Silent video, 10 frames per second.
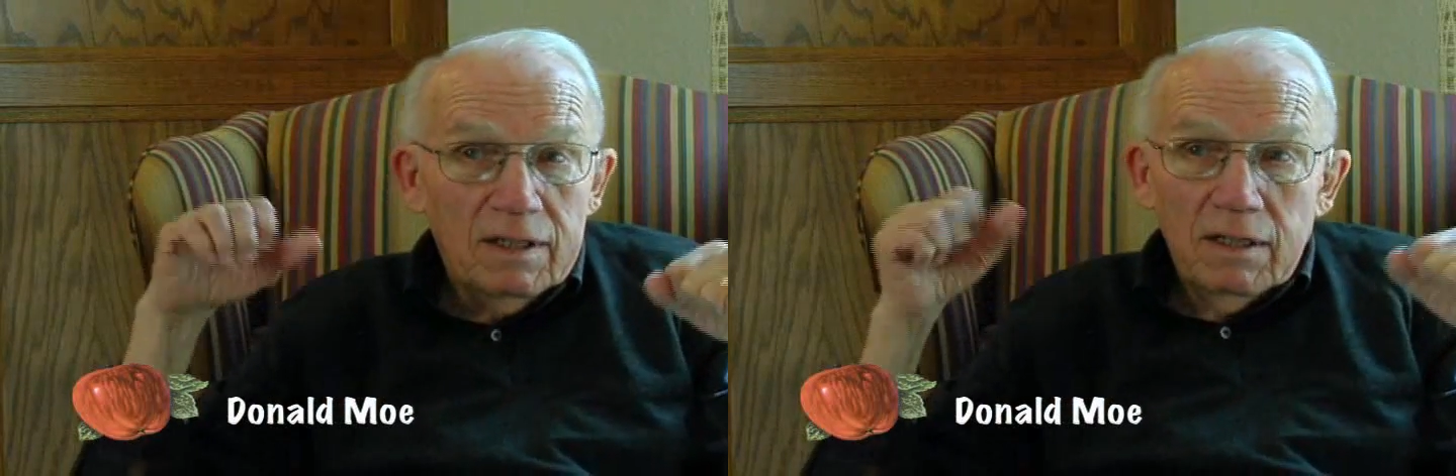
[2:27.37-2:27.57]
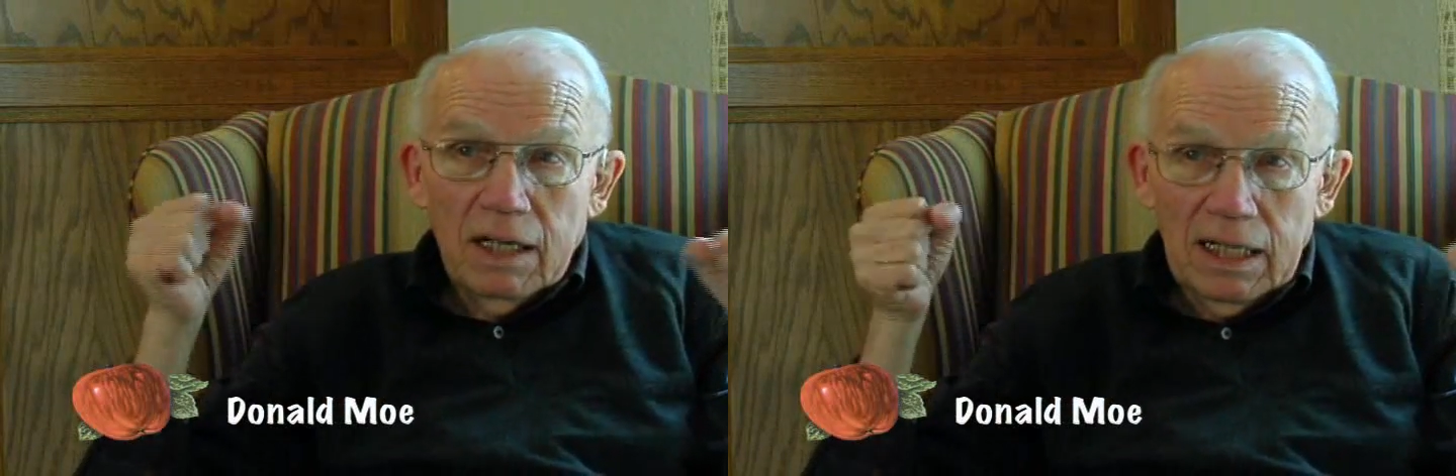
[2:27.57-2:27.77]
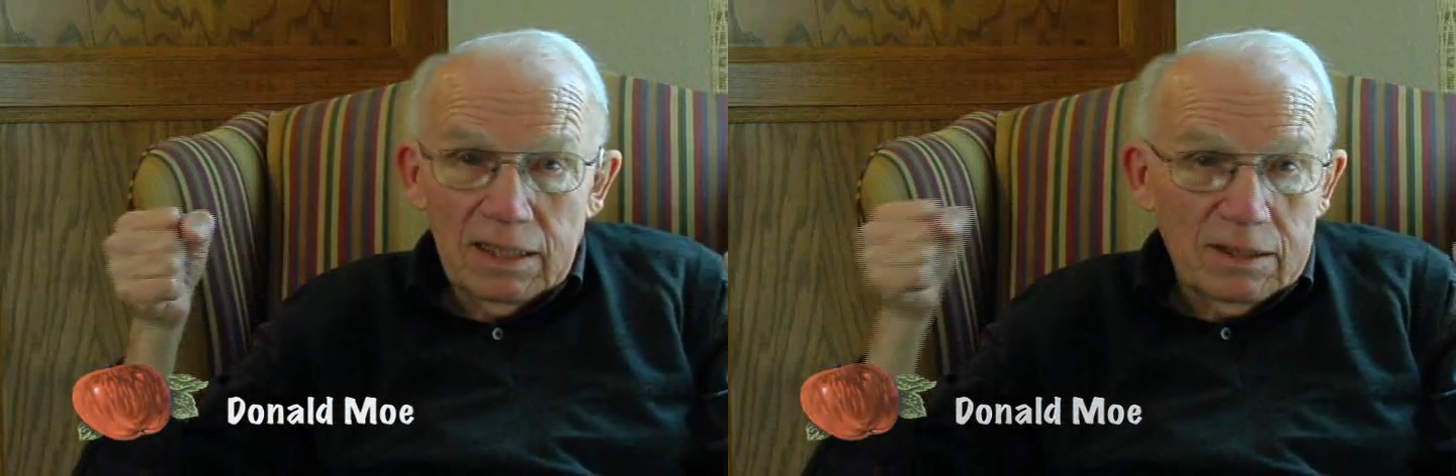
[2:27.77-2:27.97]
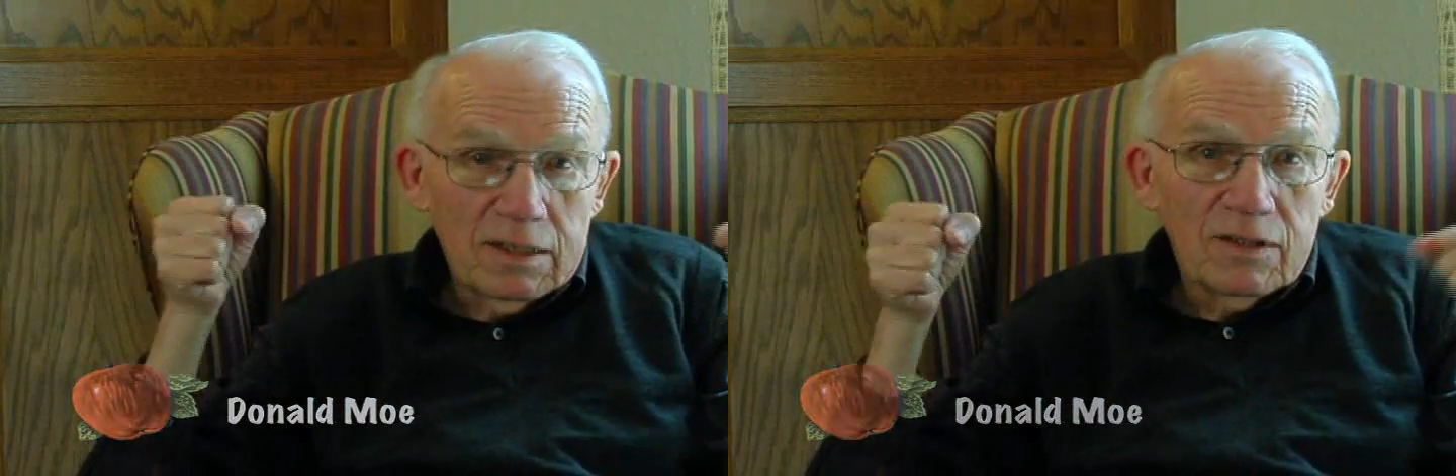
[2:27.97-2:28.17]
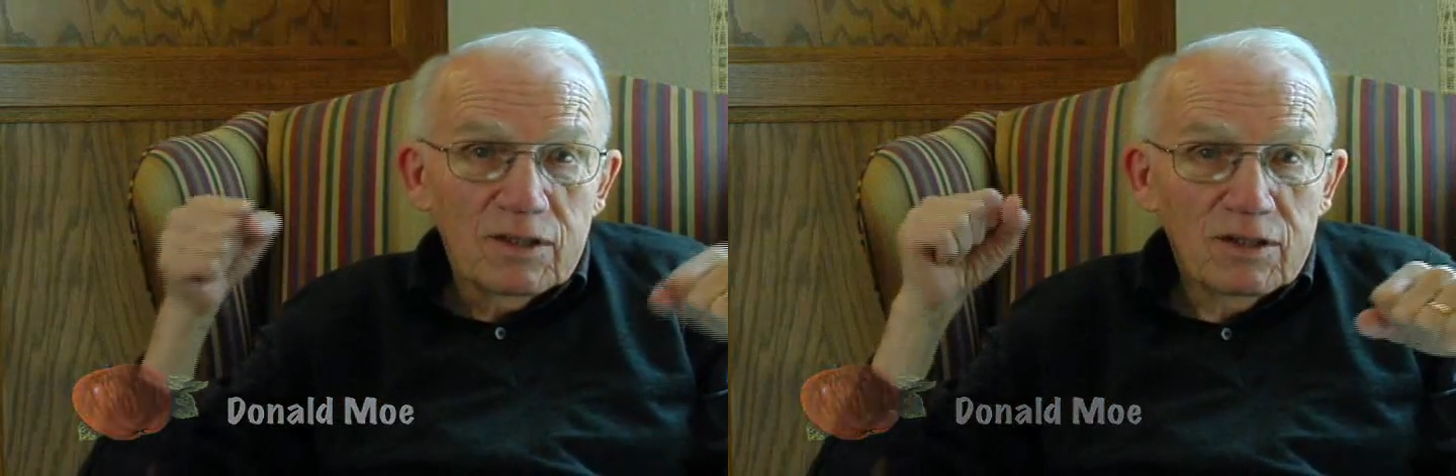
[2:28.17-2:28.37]
height
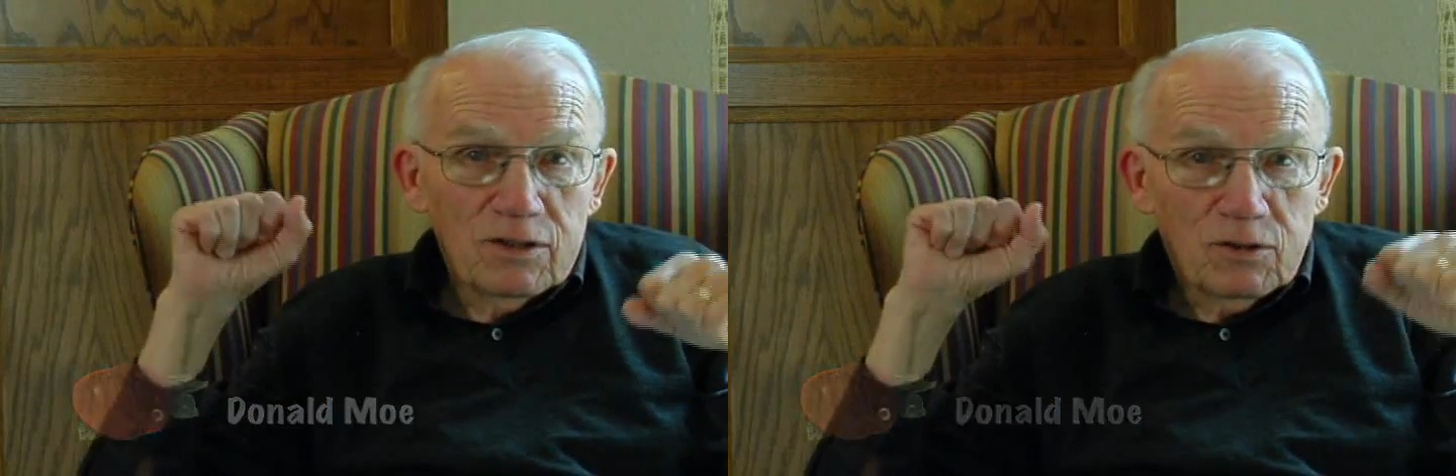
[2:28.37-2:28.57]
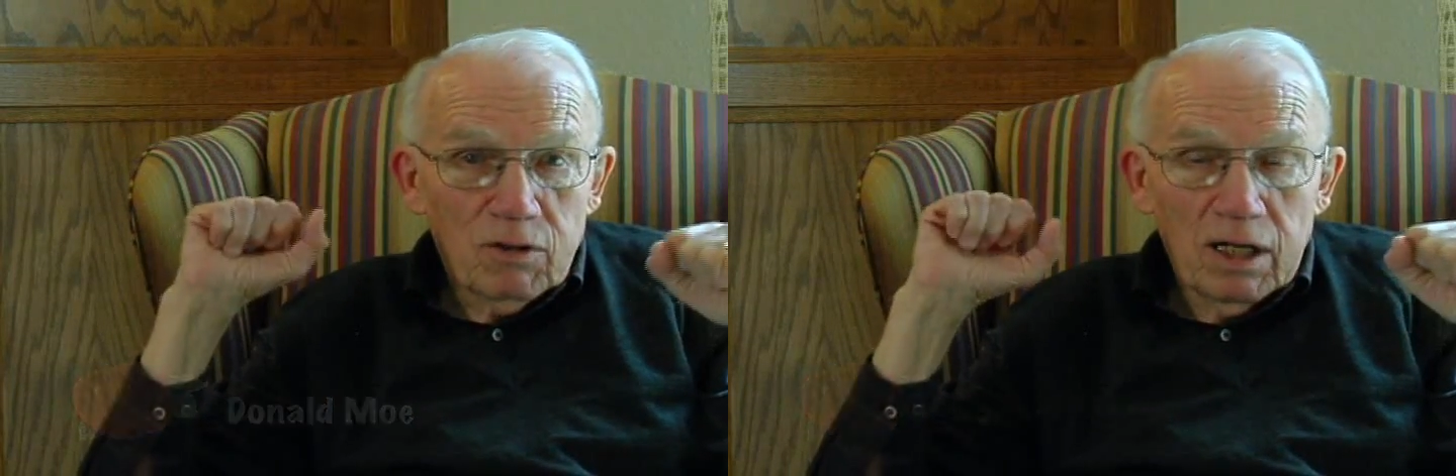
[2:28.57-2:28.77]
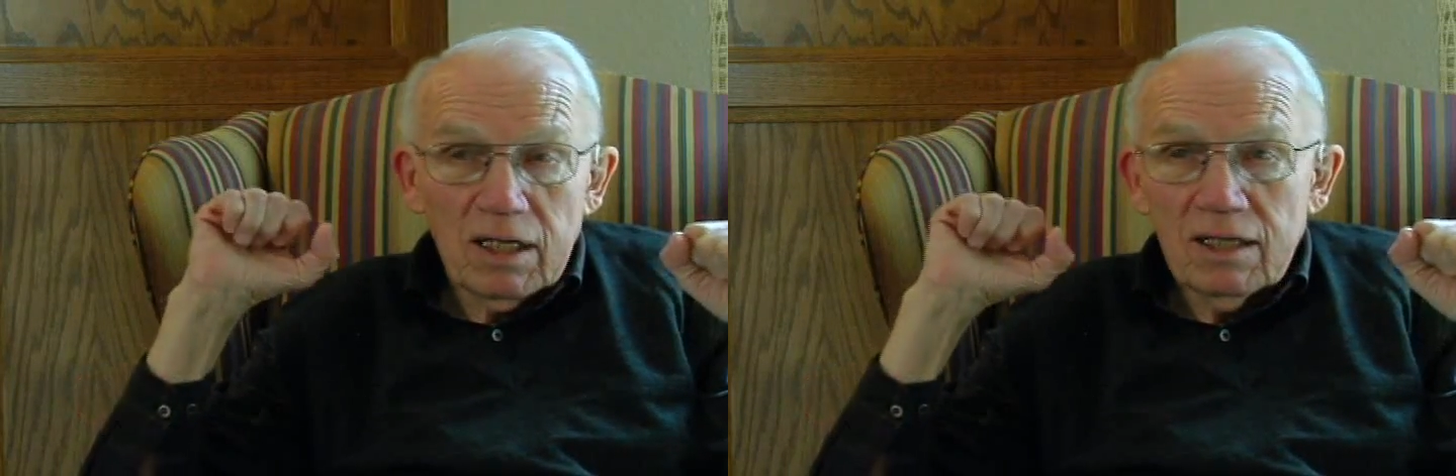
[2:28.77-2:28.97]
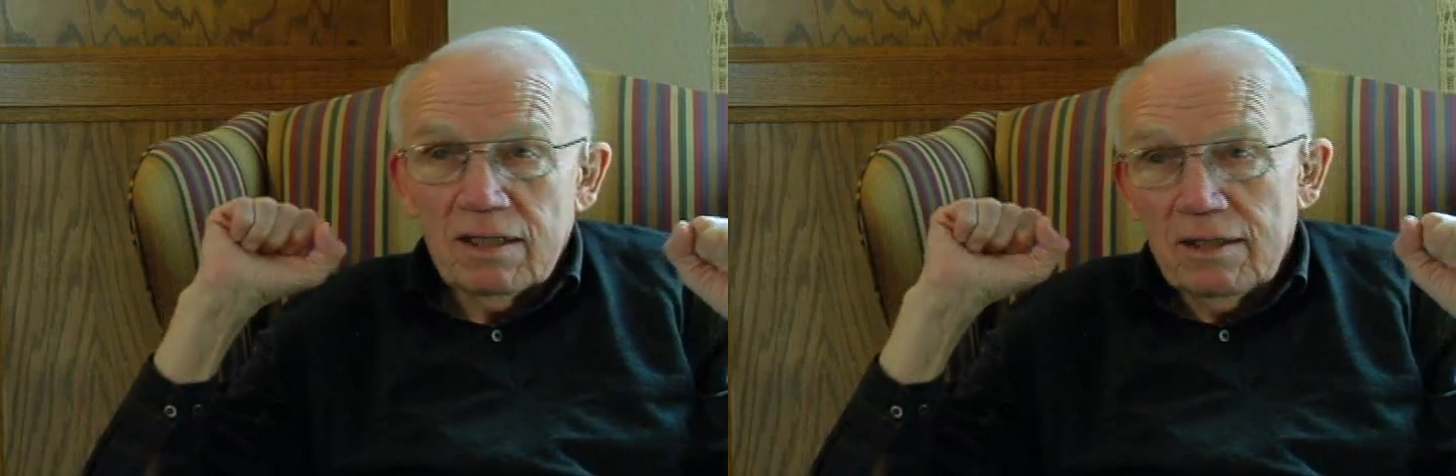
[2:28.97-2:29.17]
of the truck.